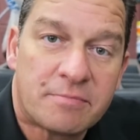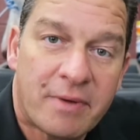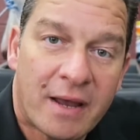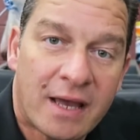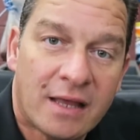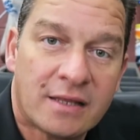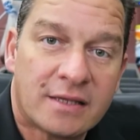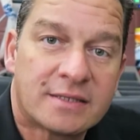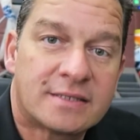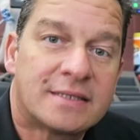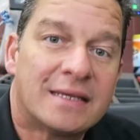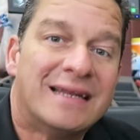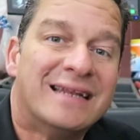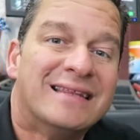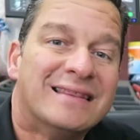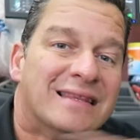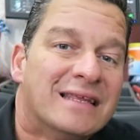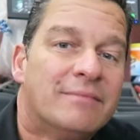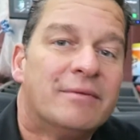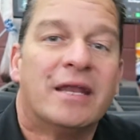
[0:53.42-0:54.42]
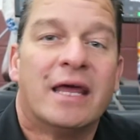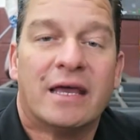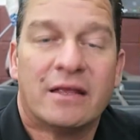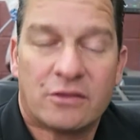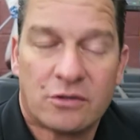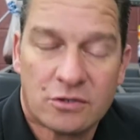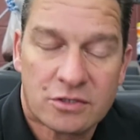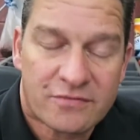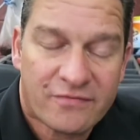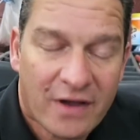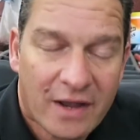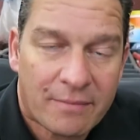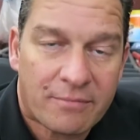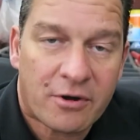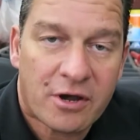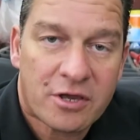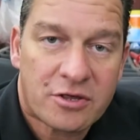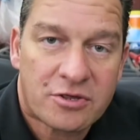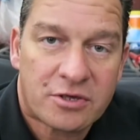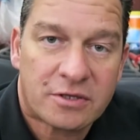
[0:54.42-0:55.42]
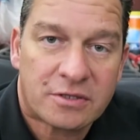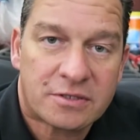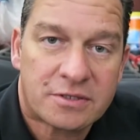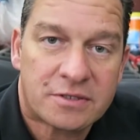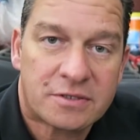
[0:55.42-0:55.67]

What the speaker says: are balanced and eliminate those vibrations.